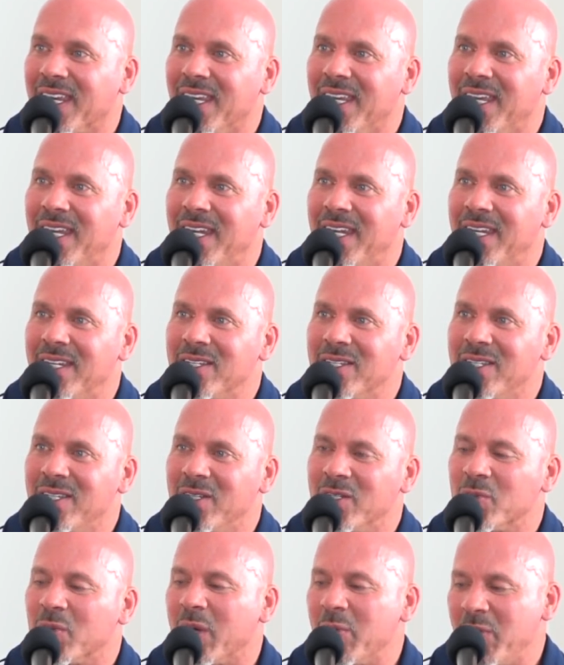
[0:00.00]
And that
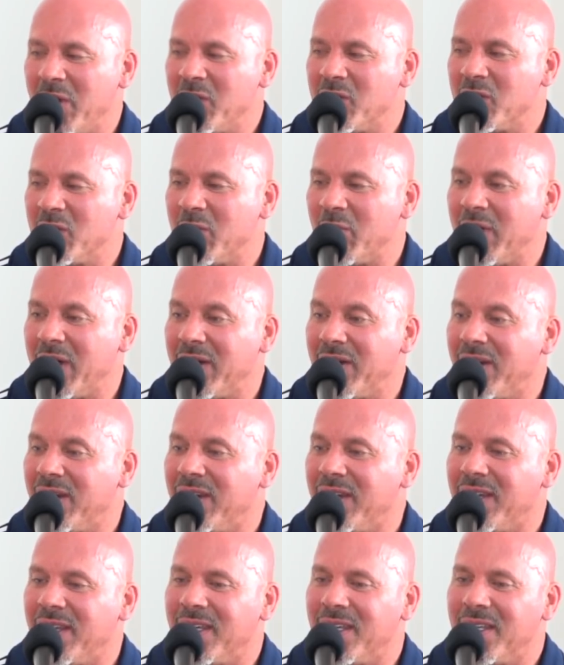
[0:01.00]
is what I mentioned about
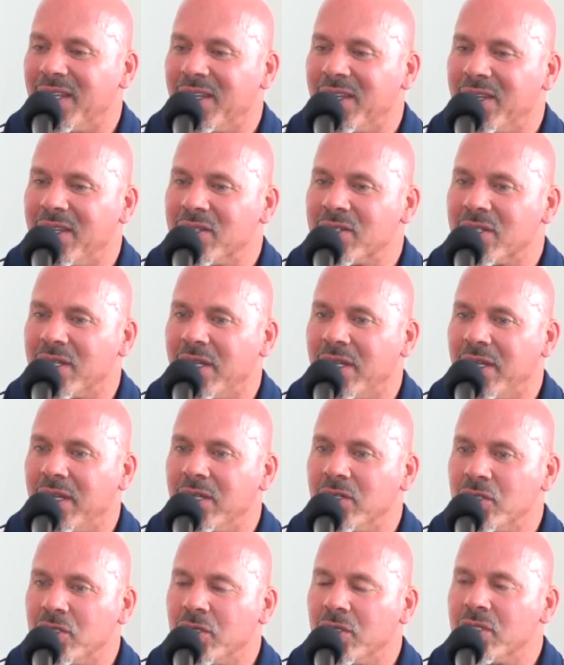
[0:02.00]
this.
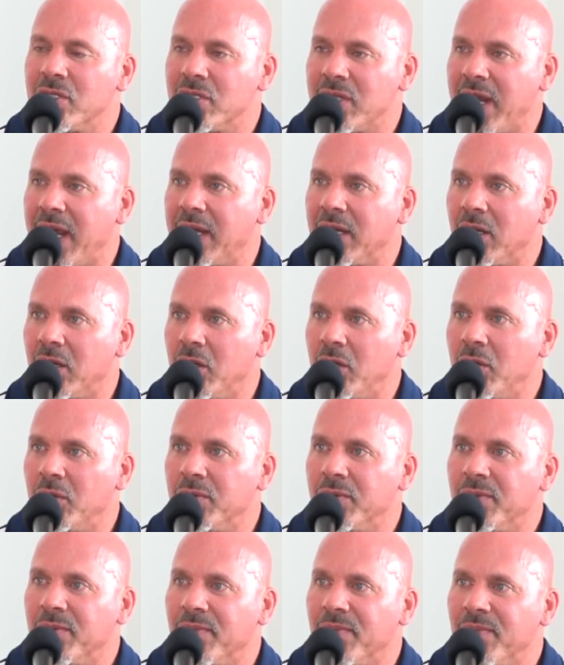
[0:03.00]
It should stand
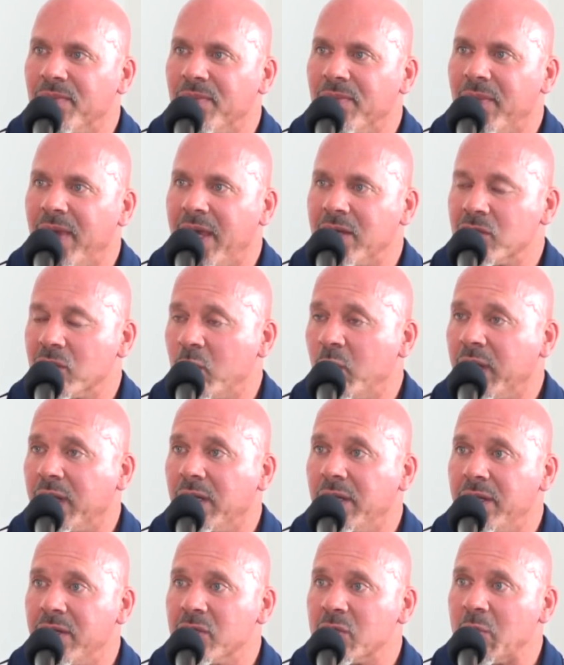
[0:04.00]
alone as
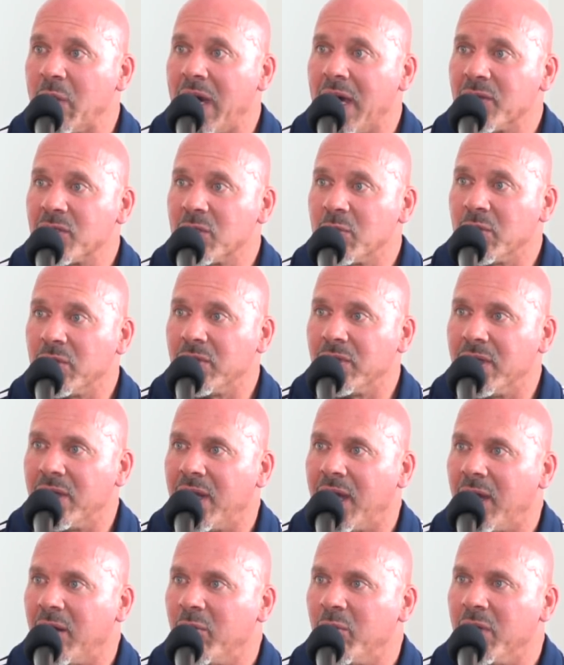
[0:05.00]
quickly as possible and
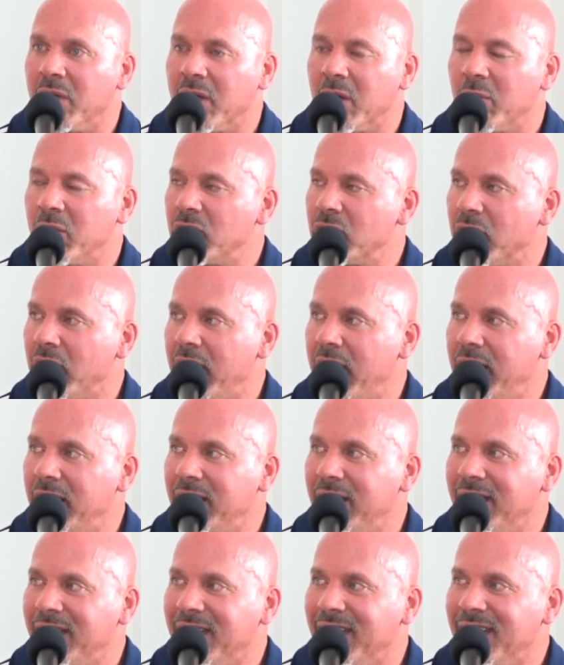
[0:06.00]
not right. become a
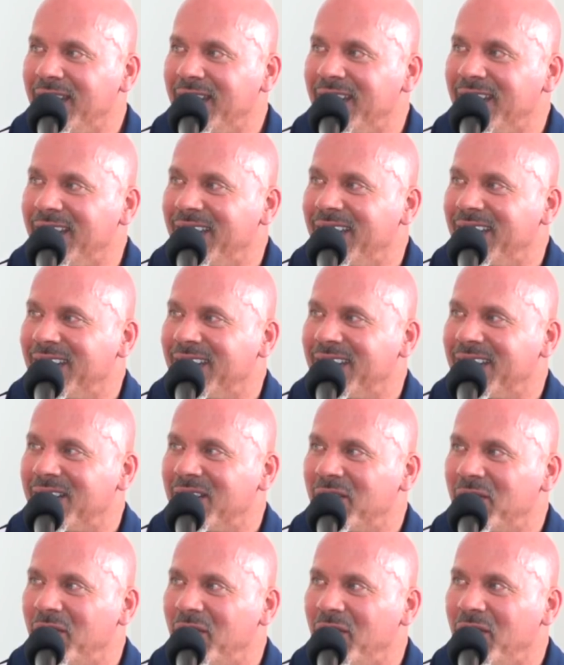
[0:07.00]
drain.
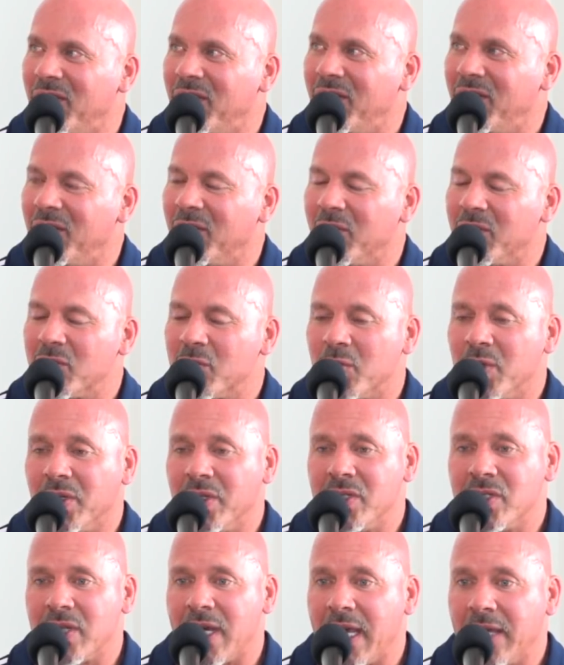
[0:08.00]
It's
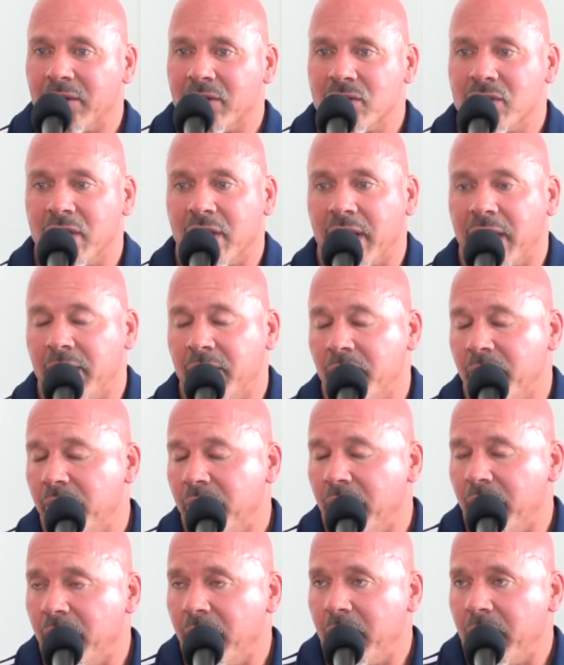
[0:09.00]
really challenging. I
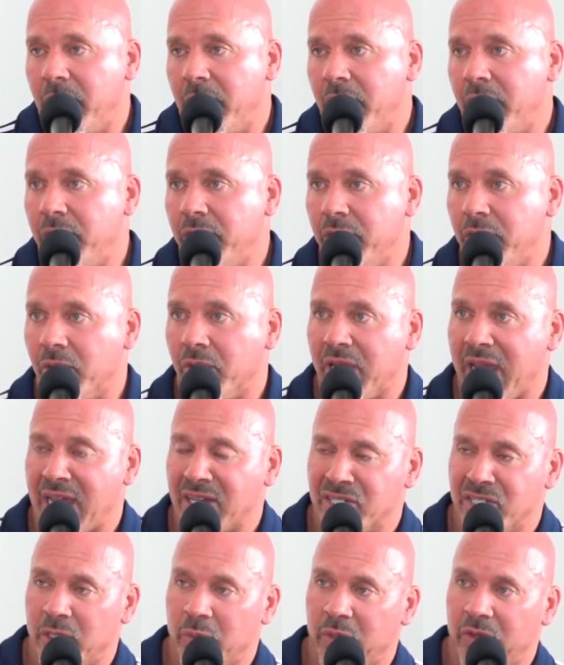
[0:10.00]

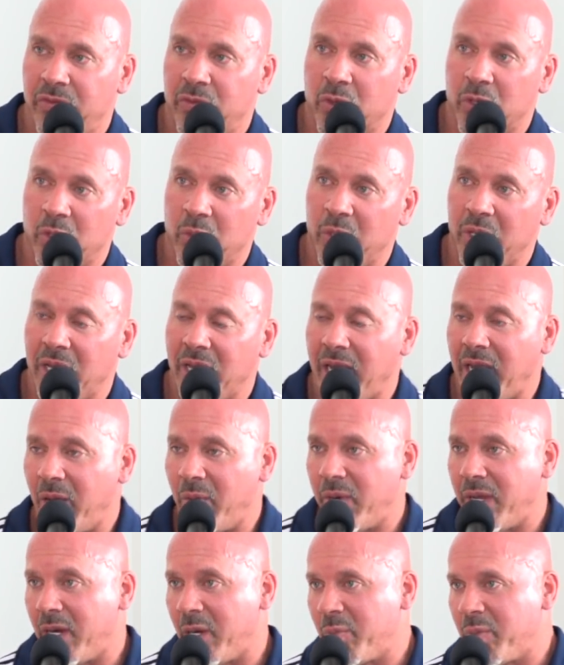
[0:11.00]
cashed in my 401k,
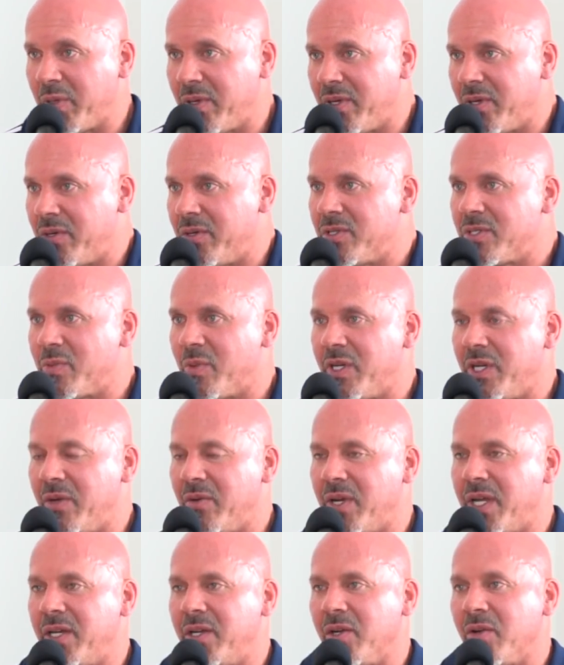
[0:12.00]
ran up
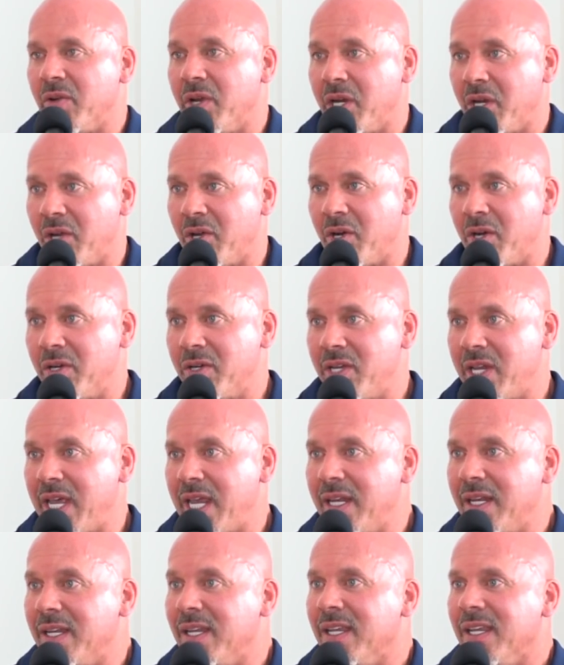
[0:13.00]
$120,000 in credit card
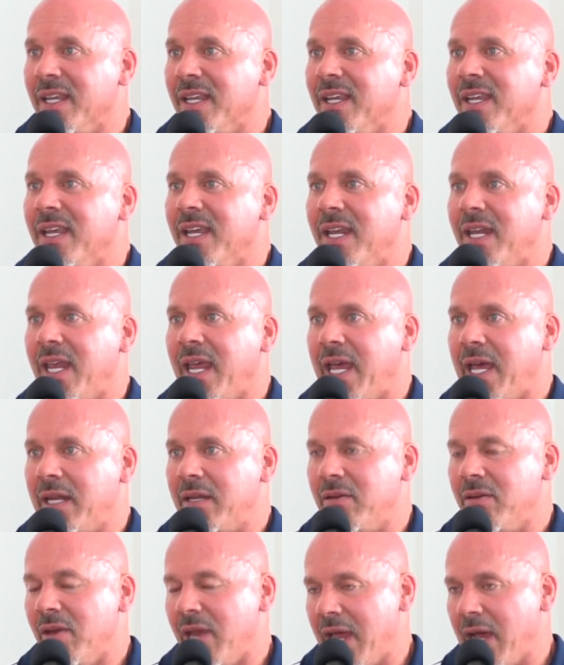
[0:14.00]
debt and
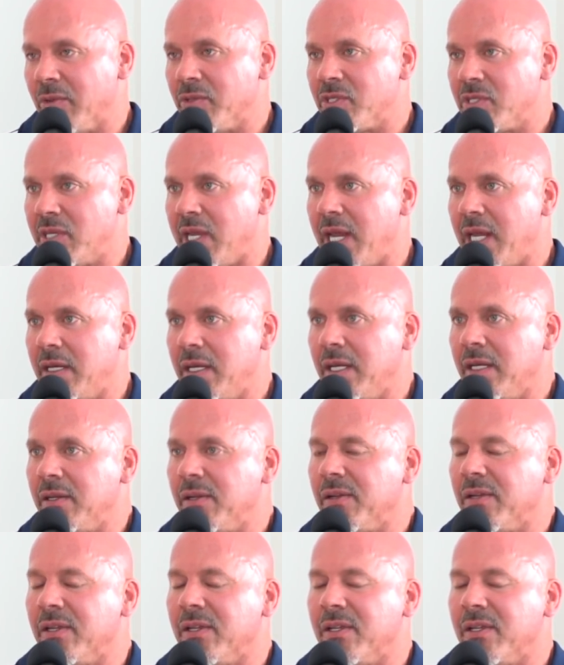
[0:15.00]
had outstanding